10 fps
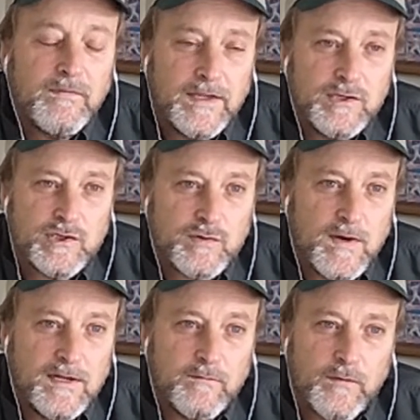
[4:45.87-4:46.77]
they just
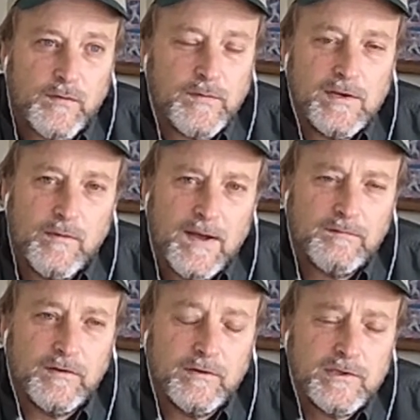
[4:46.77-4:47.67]
traded for 3 new
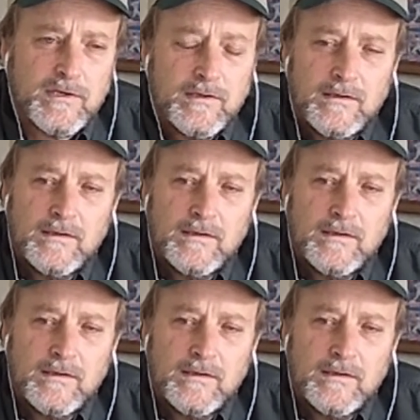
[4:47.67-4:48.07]
outfielders.